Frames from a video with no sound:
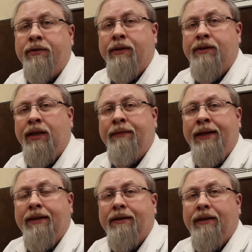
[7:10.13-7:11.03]
to its
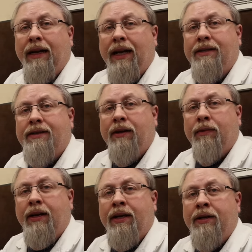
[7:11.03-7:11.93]
limit and see
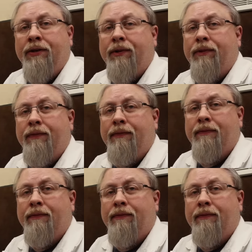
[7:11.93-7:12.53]
what it can do.